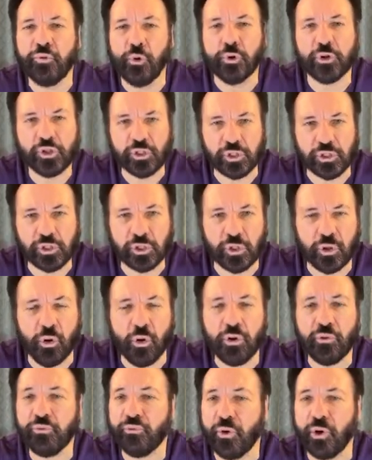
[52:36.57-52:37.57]
forces
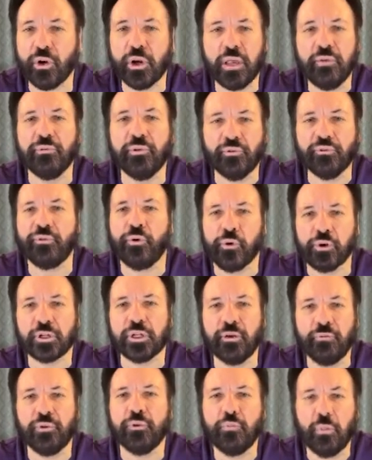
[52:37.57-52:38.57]
or, or even
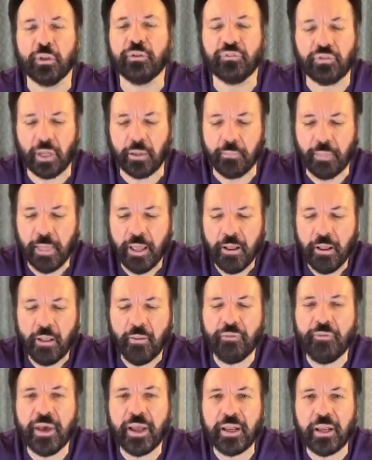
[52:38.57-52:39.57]
force, even one thing
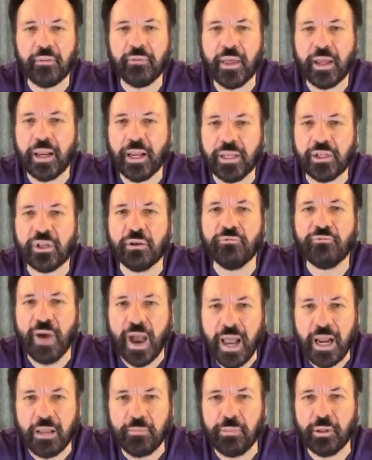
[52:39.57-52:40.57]
that, that is
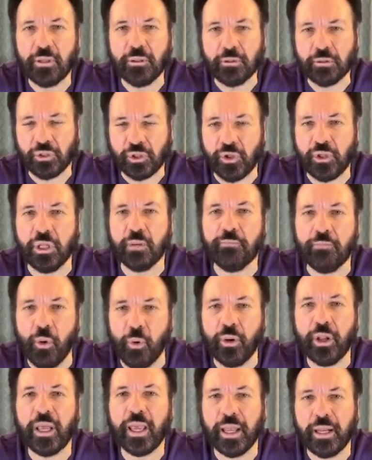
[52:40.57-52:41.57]
available to the
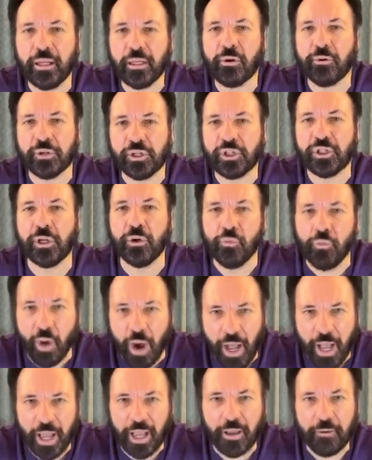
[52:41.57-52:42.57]
born again
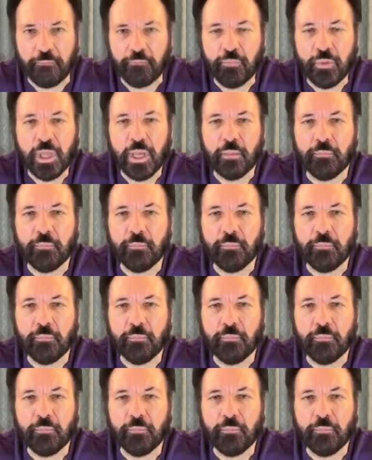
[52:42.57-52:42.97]
Christian. Why?